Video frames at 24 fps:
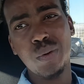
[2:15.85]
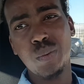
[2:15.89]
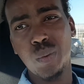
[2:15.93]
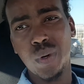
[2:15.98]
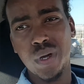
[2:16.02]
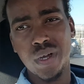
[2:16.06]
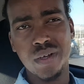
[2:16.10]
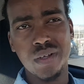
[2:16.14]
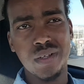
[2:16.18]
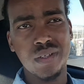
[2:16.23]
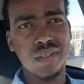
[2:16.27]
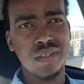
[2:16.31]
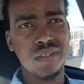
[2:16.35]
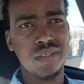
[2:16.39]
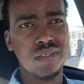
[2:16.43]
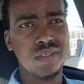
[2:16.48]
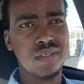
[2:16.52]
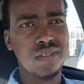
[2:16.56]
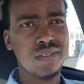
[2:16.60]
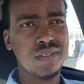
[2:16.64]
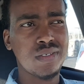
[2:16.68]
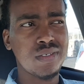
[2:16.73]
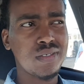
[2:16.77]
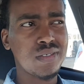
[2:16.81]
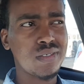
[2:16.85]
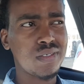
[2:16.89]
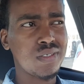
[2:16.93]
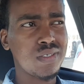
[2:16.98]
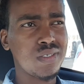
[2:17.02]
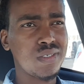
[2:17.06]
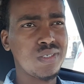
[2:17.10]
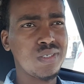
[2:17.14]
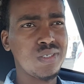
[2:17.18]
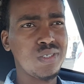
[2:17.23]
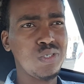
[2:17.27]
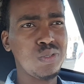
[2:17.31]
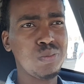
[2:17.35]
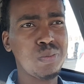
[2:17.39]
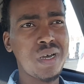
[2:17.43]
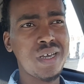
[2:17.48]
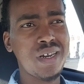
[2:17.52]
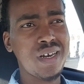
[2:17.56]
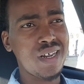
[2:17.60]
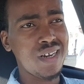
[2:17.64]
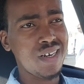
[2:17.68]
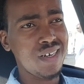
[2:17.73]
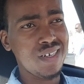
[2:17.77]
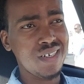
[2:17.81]
well, you
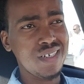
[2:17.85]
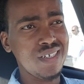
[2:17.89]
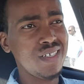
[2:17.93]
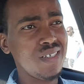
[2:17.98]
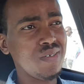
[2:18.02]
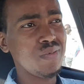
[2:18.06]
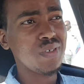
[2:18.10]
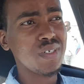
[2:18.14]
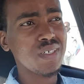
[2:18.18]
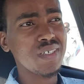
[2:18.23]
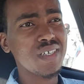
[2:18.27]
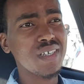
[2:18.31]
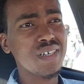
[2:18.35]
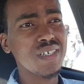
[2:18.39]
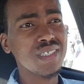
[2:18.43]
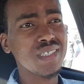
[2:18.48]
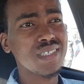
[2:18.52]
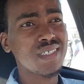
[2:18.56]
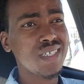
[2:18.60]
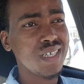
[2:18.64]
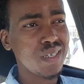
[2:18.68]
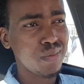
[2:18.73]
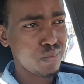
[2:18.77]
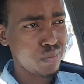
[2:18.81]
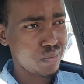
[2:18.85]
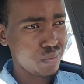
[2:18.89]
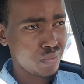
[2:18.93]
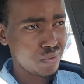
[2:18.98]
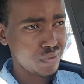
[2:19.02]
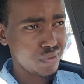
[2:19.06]
might not even get a tip,